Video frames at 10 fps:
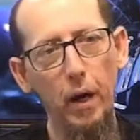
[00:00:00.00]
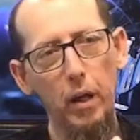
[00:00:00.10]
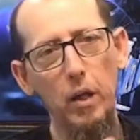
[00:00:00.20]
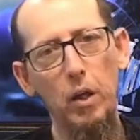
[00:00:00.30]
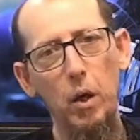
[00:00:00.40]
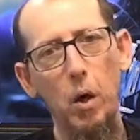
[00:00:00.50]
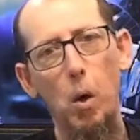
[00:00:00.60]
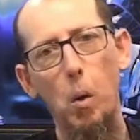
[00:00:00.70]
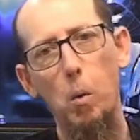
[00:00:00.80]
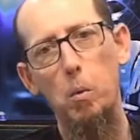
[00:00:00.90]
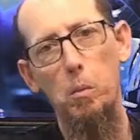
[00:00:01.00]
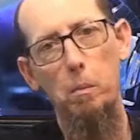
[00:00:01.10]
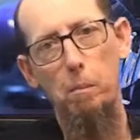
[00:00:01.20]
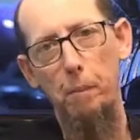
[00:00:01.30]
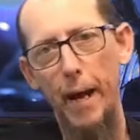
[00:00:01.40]
going to go
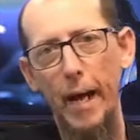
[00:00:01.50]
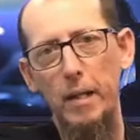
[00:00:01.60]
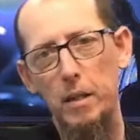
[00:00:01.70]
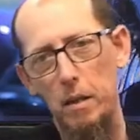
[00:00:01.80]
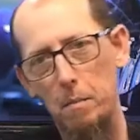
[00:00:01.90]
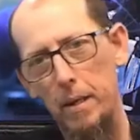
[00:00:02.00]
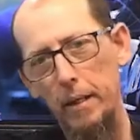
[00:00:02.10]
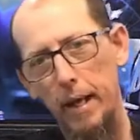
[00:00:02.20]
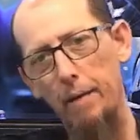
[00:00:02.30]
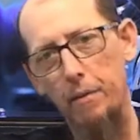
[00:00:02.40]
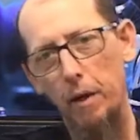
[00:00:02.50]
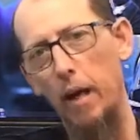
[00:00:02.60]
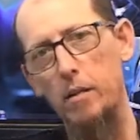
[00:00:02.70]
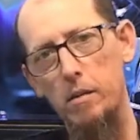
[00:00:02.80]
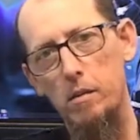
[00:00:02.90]
back to the midlife
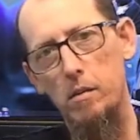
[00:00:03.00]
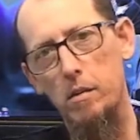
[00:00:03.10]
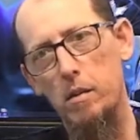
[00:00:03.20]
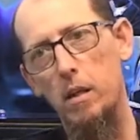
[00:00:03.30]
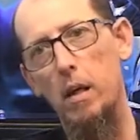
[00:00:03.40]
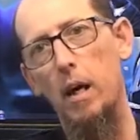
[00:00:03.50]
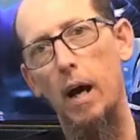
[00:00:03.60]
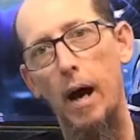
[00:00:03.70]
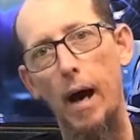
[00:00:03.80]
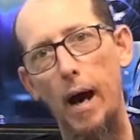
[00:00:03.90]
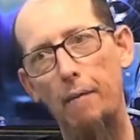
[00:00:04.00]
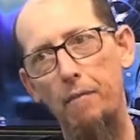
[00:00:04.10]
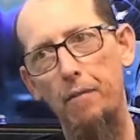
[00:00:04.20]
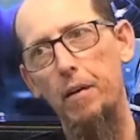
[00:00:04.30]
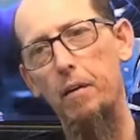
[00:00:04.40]
crisis. I
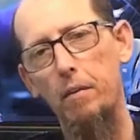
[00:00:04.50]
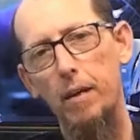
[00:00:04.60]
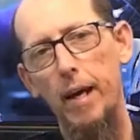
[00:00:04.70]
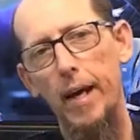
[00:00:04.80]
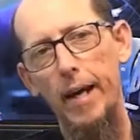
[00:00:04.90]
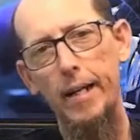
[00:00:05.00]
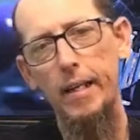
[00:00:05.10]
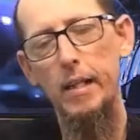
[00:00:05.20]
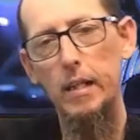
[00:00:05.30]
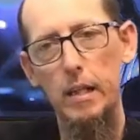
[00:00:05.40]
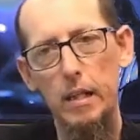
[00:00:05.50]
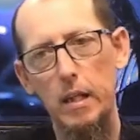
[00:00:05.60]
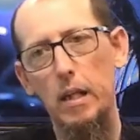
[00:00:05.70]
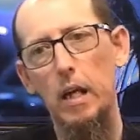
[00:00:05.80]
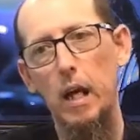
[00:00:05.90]
feel that
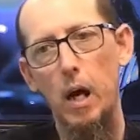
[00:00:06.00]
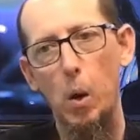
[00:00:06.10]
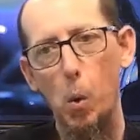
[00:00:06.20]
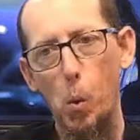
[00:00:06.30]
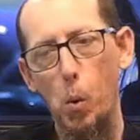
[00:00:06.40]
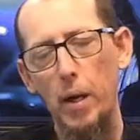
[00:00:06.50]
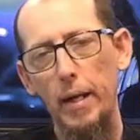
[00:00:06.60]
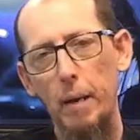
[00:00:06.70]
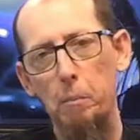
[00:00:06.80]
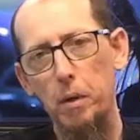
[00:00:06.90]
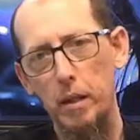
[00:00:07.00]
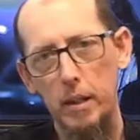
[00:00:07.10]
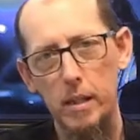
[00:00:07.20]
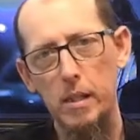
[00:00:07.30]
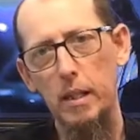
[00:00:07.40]
when I put
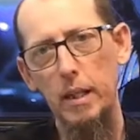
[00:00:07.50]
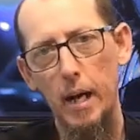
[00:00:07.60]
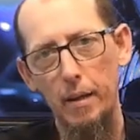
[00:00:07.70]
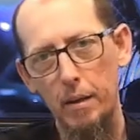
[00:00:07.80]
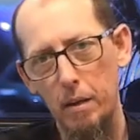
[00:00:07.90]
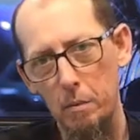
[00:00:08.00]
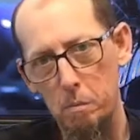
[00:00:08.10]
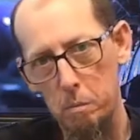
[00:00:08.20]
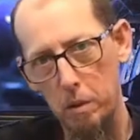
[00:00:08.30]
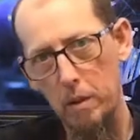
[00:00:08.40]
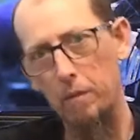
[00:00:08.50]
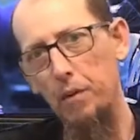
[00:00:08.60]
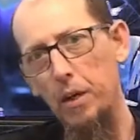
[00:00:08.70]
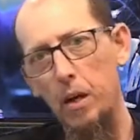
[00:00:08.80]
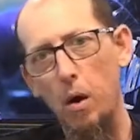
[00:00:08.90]
this together, put the
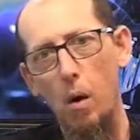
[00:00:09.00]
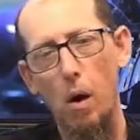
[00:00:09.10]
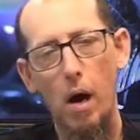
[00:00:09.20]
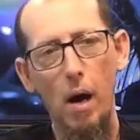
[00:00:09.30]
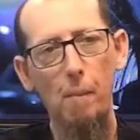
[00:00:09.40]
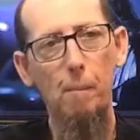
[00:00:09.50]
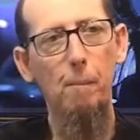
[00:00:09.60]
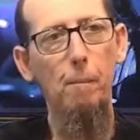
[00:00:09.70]
video up,